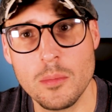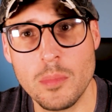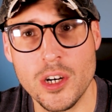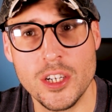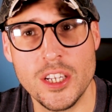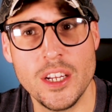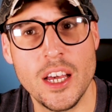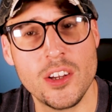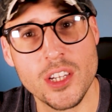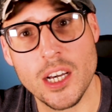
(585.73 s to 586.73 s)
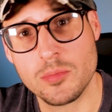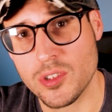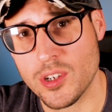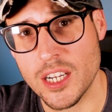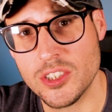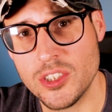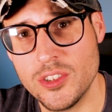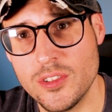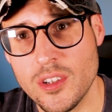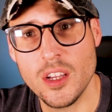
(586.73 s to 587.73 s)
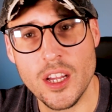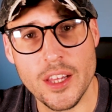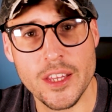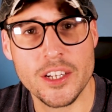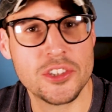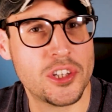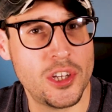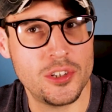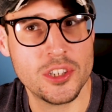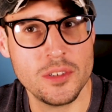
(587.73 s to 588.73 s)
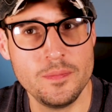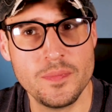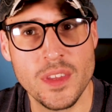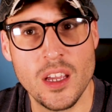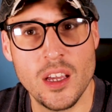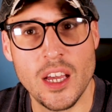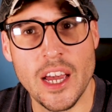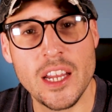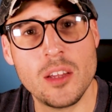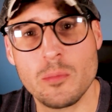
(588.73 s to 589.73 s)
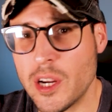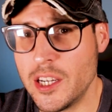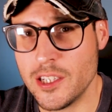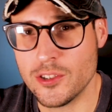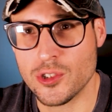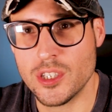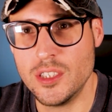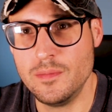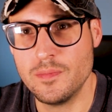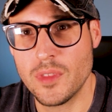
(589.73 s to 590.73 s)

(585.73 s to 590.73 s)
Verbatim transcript: burning, helicopter crashes, electrocution, head and brain injury,